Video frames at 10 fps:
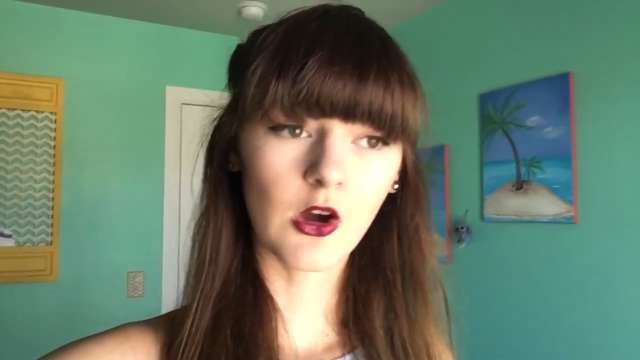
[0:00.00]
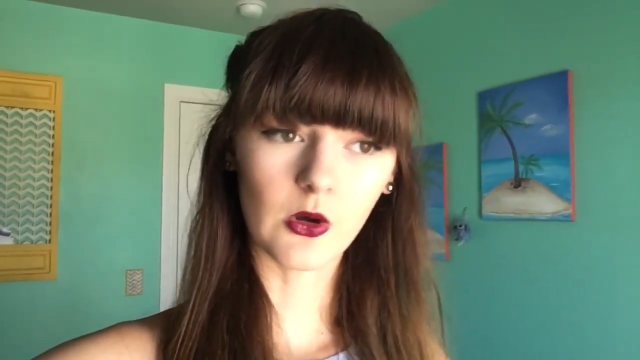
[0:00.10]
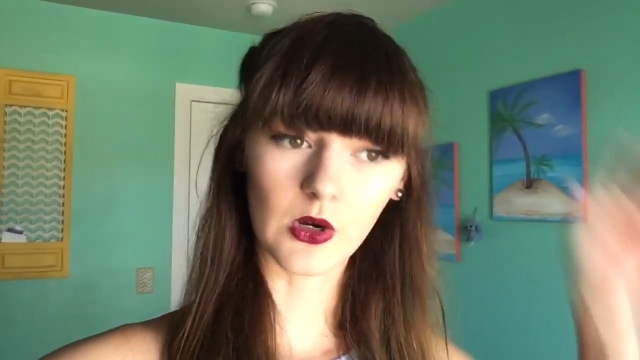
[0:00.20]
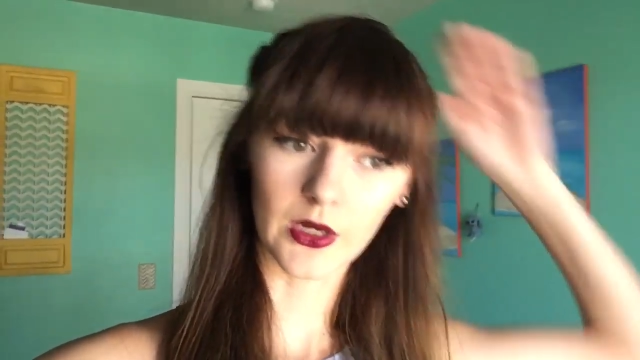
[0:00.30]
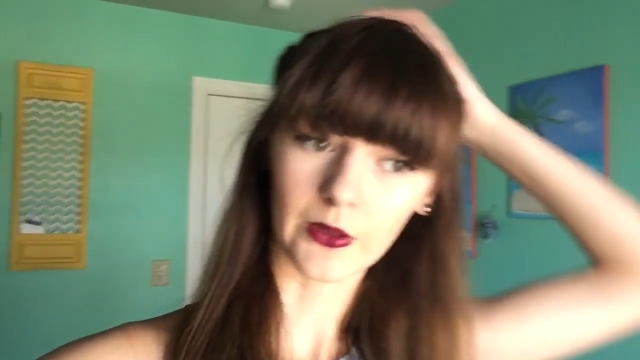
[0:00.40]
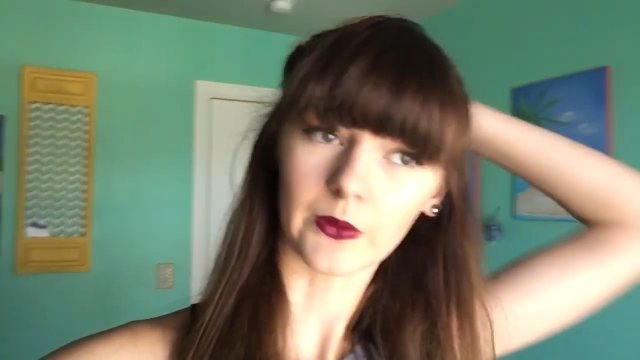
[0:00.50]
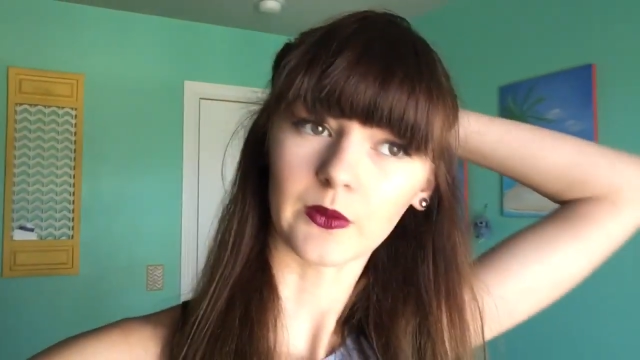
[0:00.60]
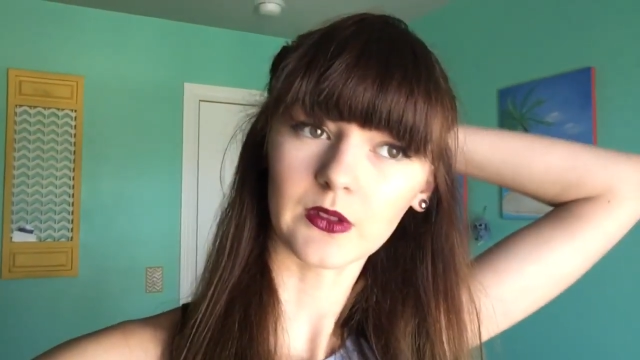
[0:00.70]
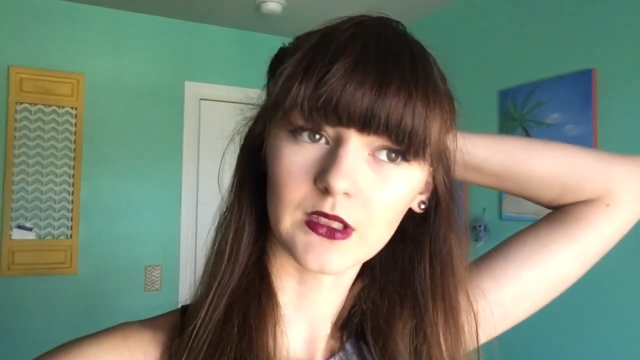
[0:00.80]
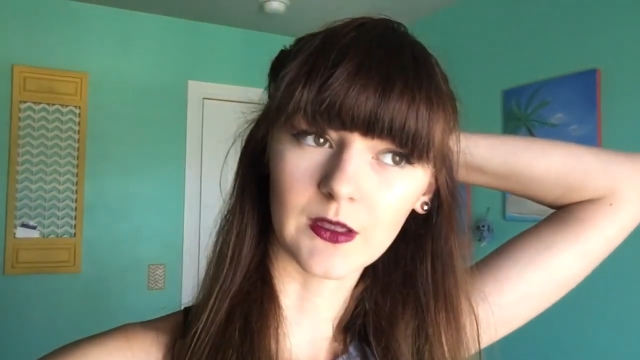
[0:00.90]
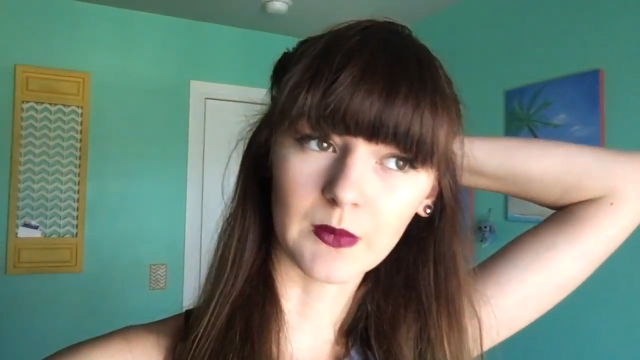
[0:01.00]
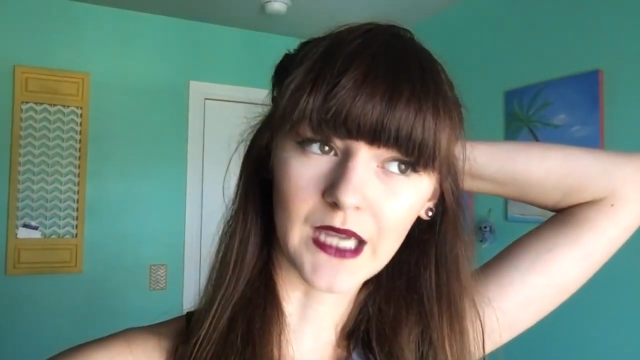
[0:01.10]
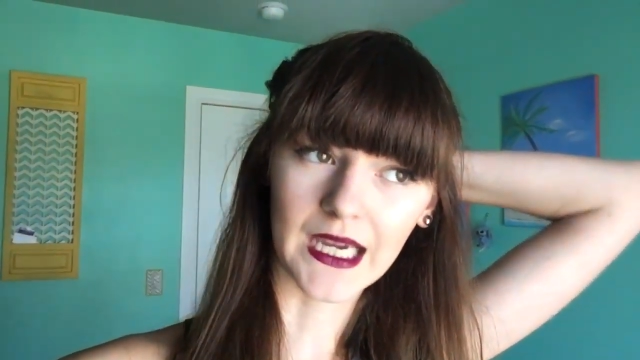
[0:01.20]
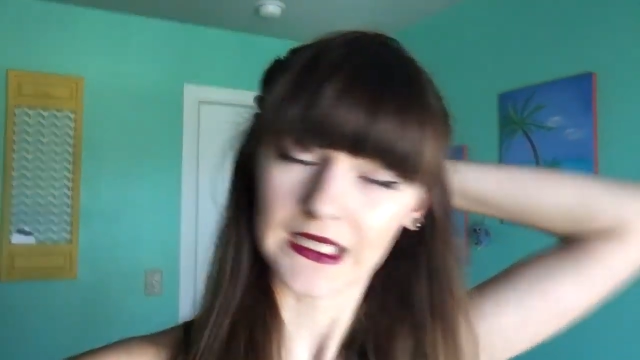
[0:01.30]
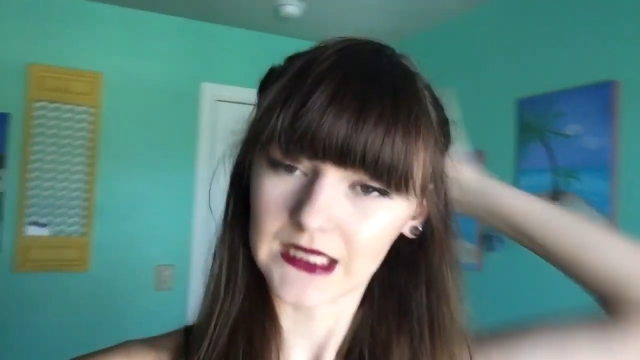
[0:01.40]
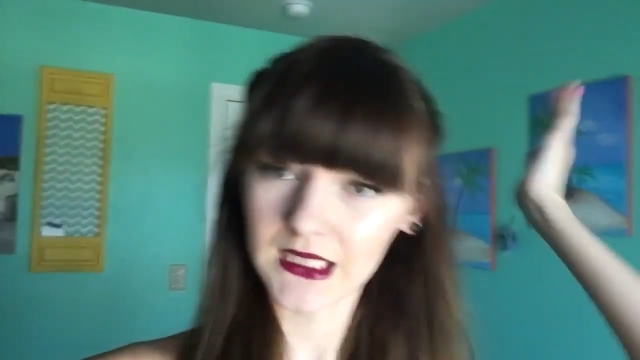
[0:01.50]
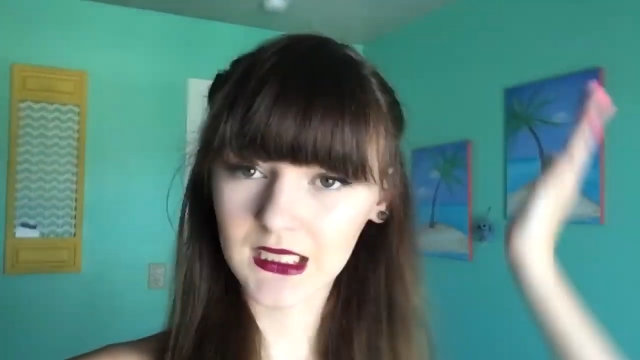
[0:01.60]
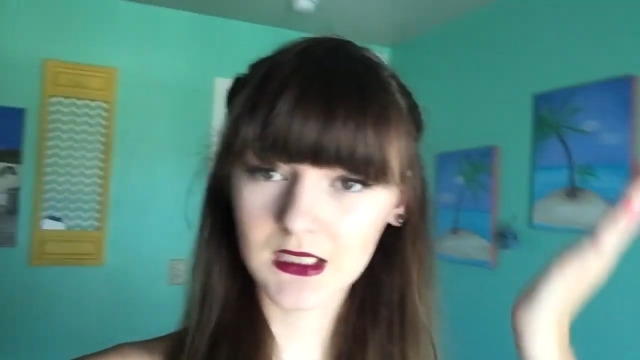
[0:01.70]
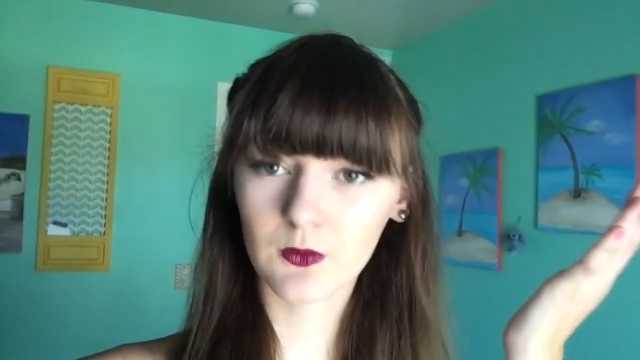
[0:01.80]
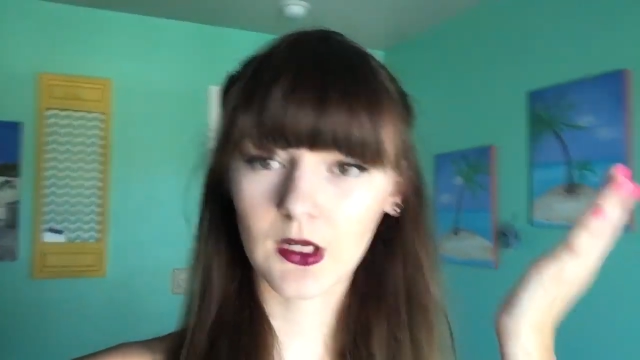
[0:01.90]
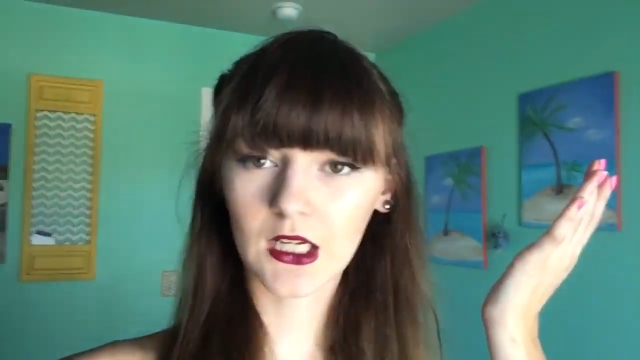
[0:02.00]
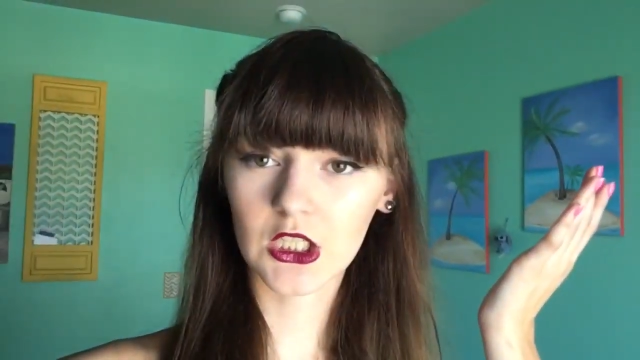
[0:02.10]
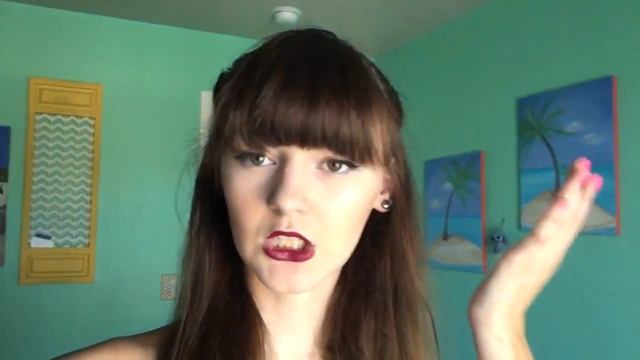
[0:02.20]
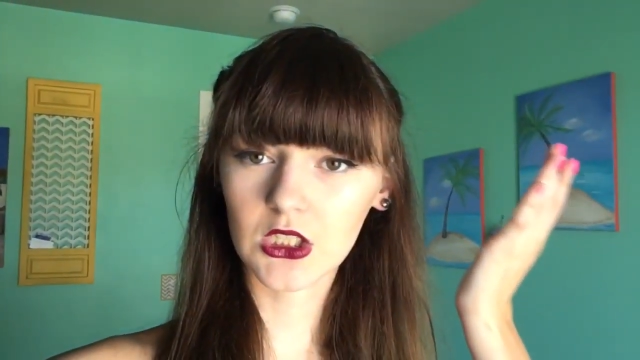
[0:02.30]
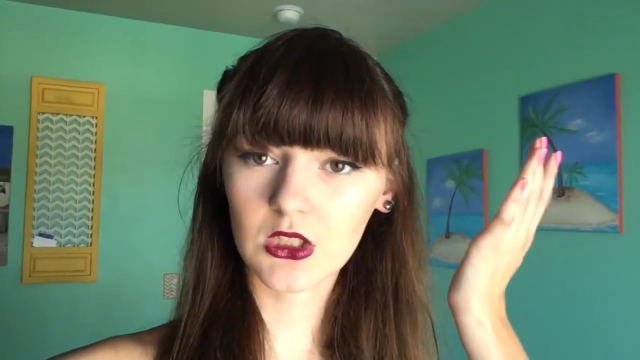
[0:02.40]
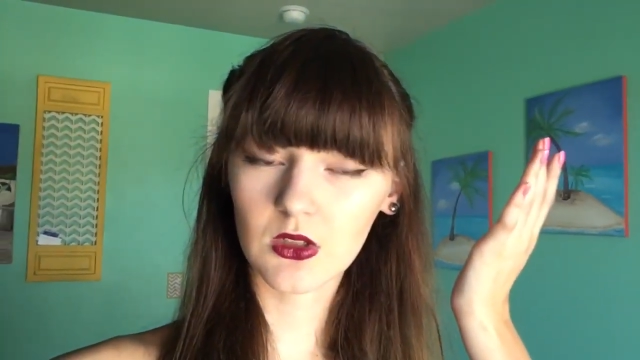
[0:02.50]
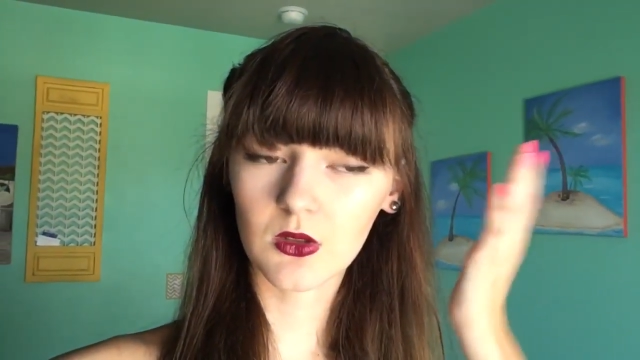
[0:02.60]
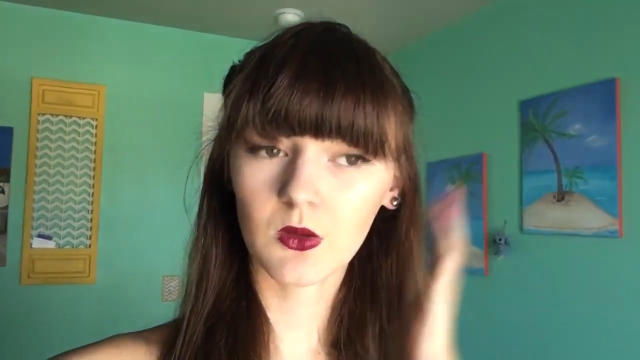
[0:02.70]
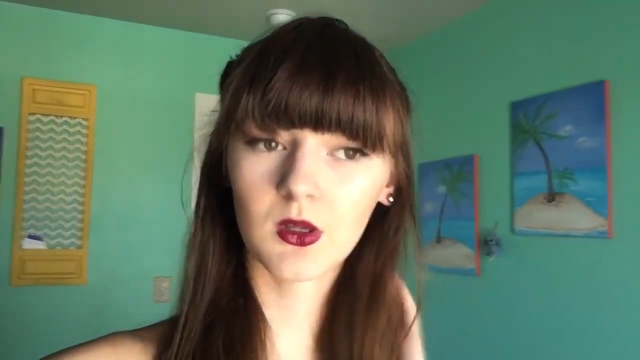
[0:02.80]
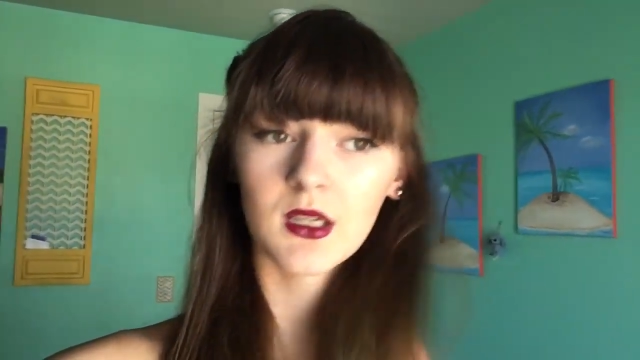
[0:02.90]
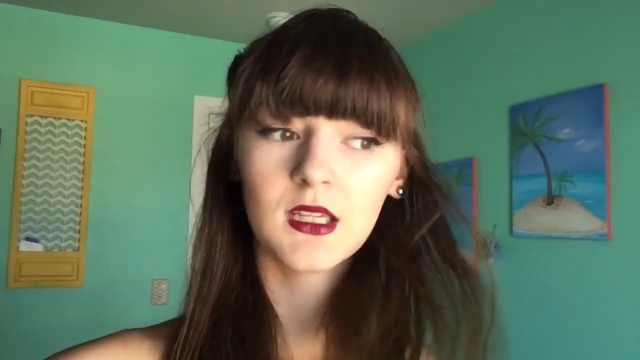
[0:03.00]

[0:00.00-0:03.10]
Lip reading: or give me ideas of what I should do.